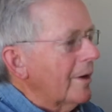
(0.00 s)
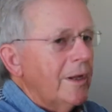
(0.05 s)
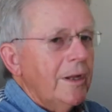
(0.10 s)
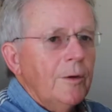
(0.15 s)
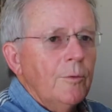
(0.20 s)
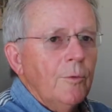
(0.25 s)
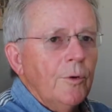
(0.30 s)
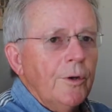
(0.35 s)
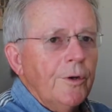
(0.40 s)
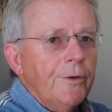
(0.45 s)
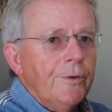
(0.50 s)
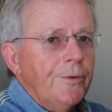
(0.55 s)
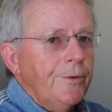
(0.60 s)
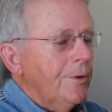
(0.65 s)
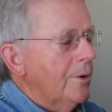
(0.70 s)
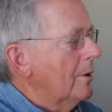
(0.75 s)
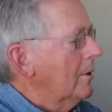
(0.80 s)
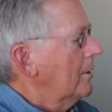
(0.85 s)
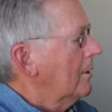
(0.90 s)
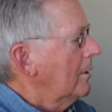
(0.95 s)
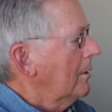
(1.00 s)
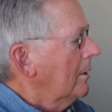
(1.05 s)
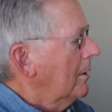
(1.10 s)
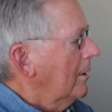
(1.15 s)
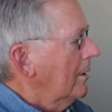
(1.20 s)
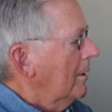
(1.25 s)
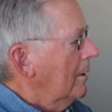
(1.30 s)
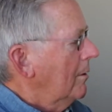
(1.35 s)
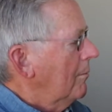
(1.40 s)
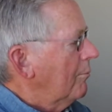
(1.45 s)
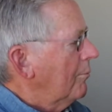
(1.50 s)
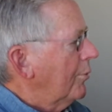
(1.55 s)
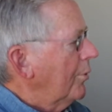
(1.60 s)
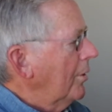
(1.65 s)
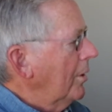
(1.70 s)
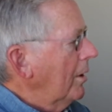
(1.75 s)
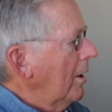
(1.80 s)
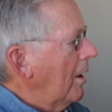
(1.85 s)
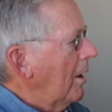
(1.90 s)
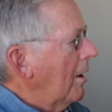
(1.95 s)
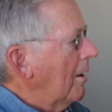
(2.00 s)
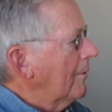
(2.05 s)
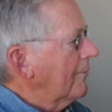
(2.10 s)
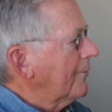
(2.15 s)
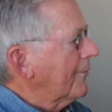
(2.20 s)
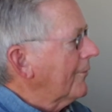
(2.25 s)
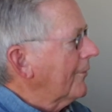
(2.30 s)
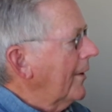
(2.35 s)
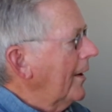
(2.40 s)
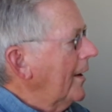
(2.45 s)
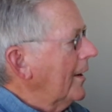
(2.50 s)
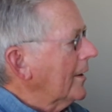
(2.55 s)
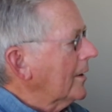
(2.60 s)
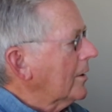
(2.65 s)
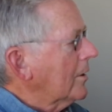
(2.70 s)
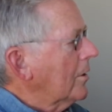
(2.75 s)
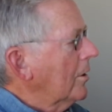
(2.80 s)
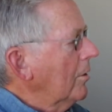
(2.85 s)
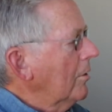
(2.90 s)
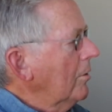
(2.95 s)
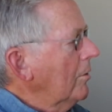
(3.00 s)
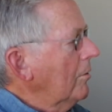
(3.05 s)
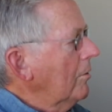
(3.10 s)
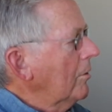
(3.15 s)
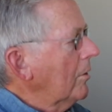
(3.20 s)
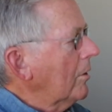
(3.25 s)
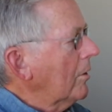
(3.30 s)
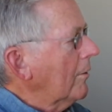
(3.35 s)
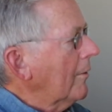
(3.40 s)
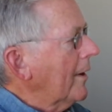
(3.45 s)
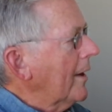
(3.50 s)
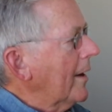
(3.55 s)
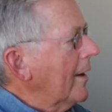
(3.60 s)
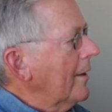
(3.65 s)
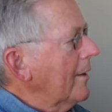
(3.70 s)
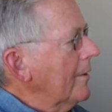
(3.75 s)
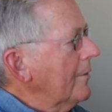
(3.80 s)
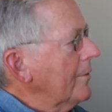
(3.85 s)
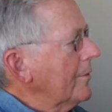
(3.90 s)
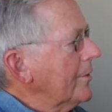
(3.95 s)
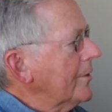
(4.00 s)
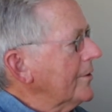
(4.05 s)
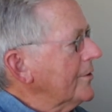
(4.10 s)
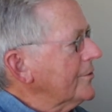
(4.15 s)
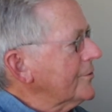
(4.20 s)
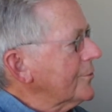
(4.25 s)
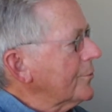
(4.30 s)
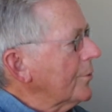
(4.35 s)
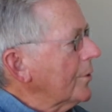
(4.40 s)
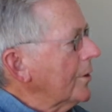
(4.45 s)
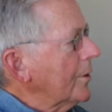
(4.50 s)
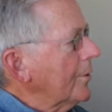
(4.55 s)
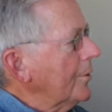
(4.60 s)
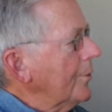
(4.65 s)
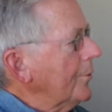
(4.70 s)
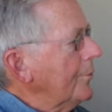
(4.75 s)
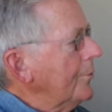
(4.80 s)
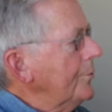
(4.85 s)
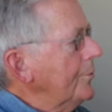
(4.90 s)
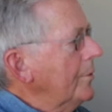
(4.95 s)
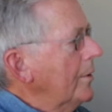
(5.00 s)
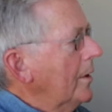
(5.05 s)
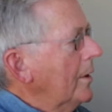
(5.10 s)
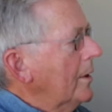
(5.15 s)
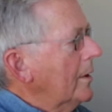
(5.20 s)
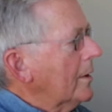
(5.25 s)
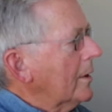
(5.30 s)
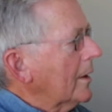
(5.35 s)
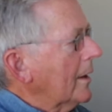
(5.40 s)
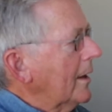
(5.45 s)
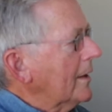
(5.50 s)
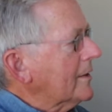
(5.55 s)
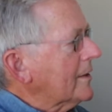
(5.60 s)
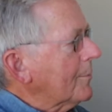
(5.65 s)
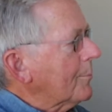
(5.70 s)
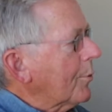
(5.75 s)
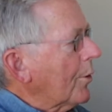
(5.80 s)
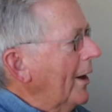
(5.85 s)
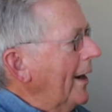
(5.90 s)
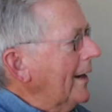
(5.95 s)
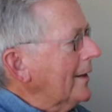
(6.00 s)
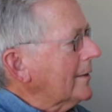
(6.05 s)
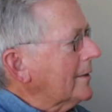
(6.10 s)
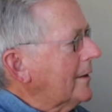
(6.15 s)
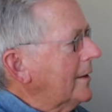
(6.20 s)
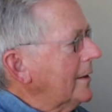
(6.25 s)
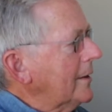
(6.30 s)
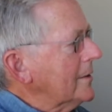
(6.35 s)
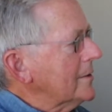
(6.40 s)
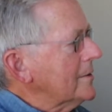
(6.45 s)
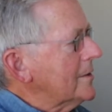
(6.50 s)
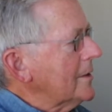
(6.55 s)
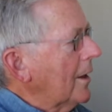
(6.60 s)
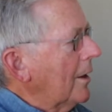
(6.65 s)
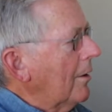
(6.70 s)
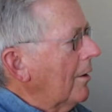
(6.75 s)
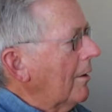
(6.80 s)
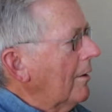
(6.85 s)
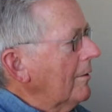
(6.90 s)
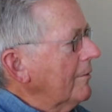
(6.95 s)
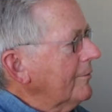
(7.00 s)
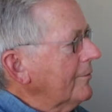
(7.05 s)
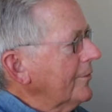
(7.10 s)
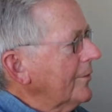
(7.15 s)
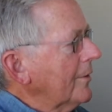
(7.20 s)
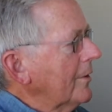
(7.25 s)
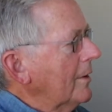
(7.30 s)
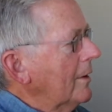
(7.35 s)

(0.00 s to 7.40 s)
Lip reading: he would pull off and go around this road, let the Pratt kids off,